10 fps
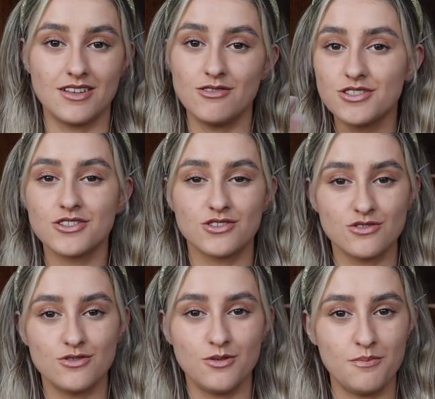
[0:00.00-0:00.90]
those are the
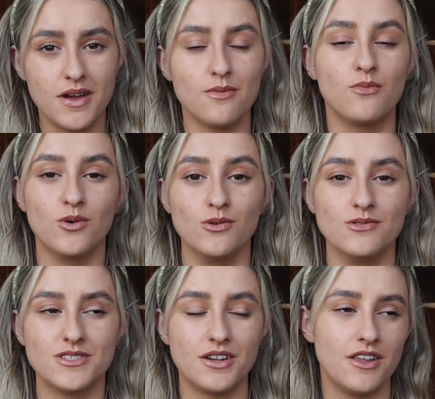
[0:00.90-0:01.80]
two main
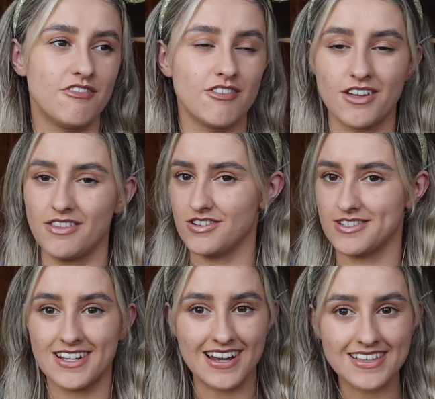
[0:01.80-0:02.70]
walls, and I feel like they're
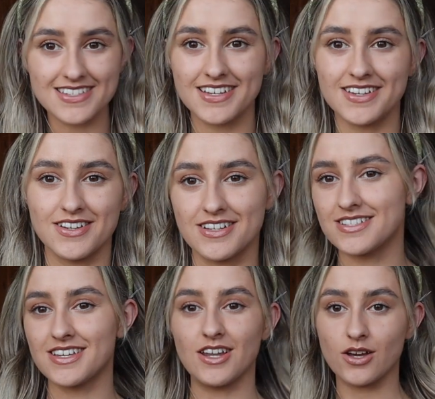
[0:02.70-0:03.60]
just classic. You can
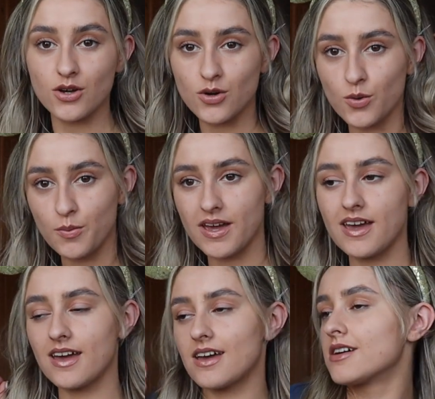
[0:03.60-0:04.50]
just get like a cool
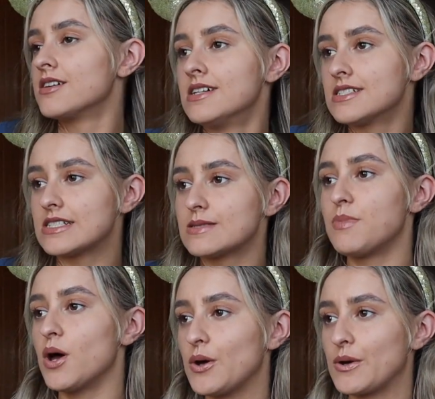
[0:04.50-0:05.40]
pic, just
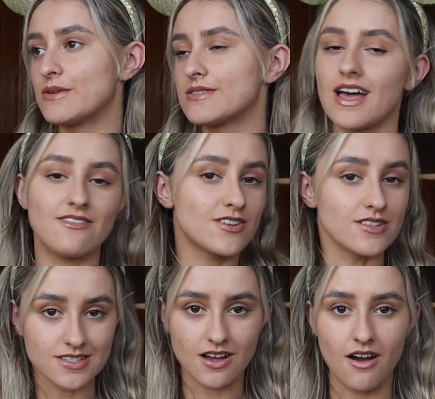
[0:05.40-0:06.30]
pose, have a
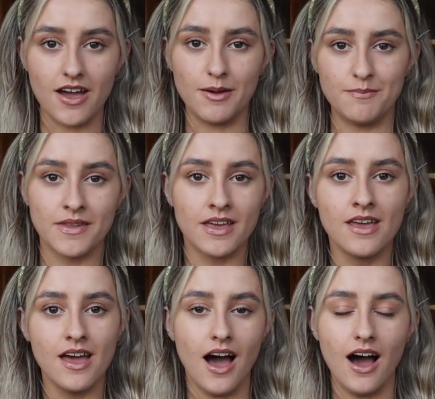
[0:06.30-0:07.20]
good time.
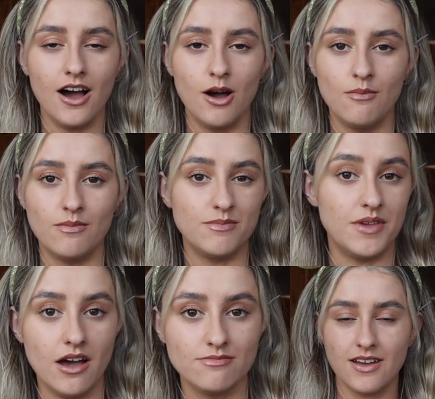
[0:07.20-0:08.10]

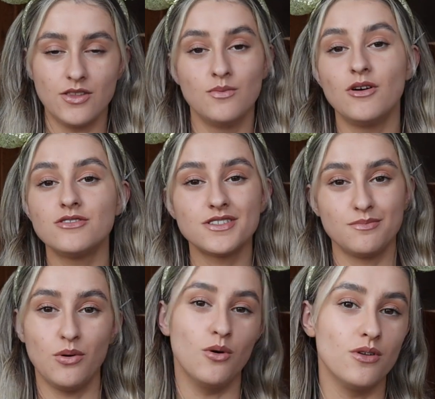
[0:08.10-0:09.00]
Yeah, the most
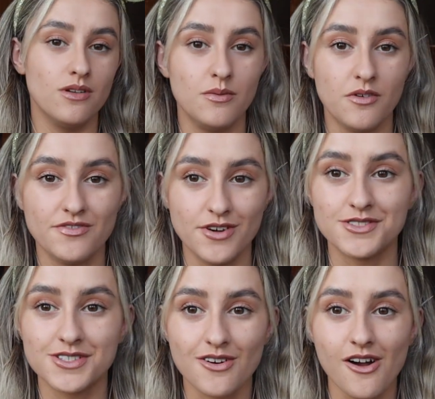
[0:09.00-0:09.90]
important
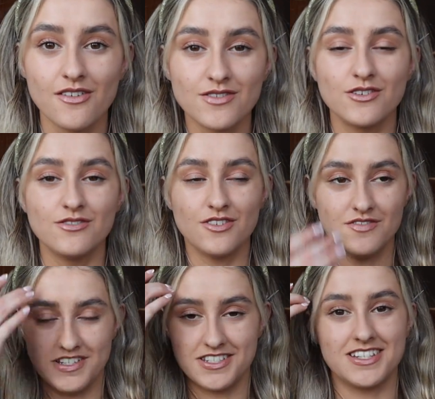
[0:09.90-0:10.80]
photograph of
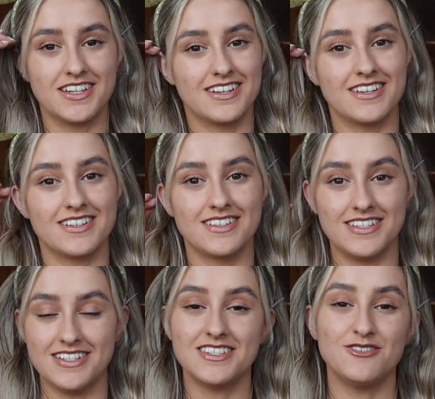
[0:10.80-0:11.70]
visiting
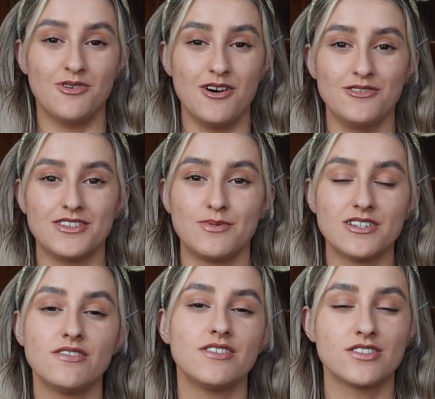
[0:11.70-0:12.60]
Disney World,
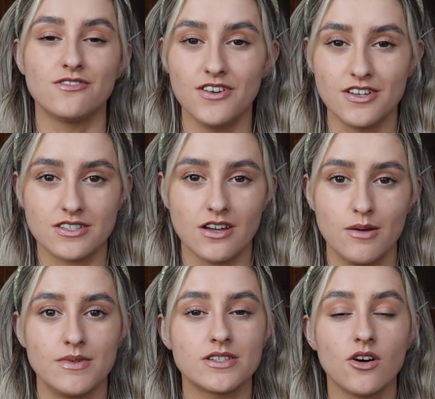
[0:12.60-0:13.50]
especially if it's your first time,
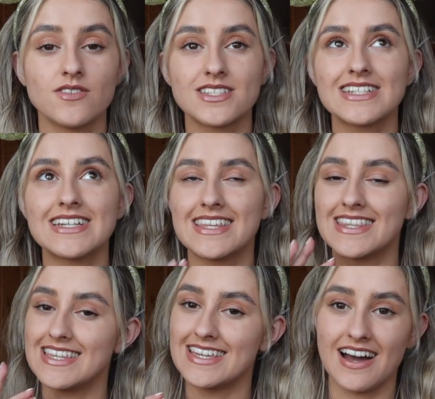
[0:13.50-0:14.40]
is obviously
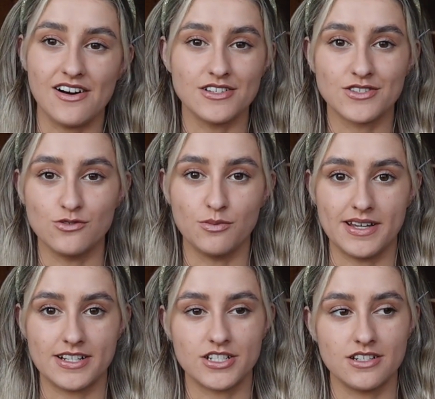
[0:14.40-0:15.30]
the castle
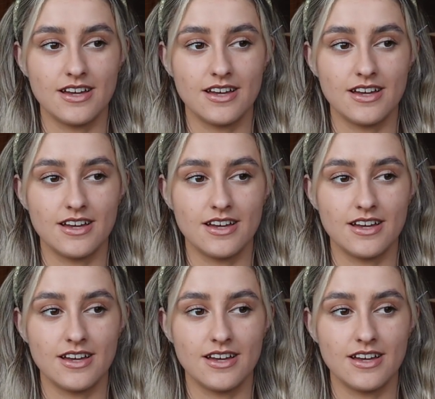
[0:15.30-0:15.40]
picture.